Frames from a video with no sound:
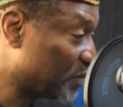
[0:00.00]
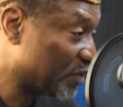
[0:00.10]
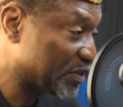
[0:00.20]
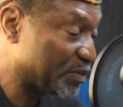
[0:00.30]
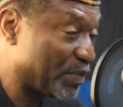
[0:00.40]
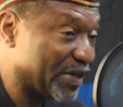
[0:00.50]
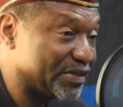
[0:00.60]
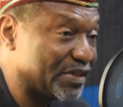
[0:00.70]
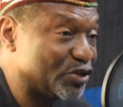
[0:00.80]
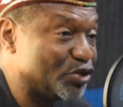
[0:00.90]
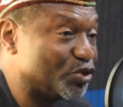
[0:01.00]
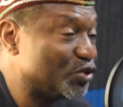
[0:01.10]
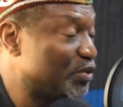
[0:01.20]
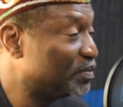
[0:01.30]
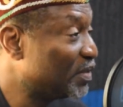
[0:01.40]
was passed in
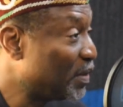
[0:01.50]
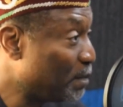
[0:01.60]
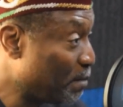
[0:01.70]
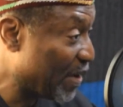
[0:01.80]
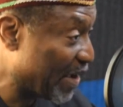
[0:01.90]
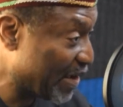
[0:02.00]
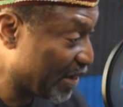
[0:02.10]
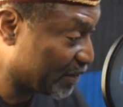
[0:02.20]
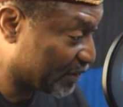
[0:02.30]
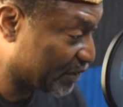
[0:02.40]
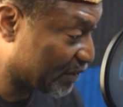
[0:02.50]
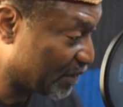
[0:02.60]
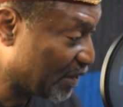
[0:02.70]
June by its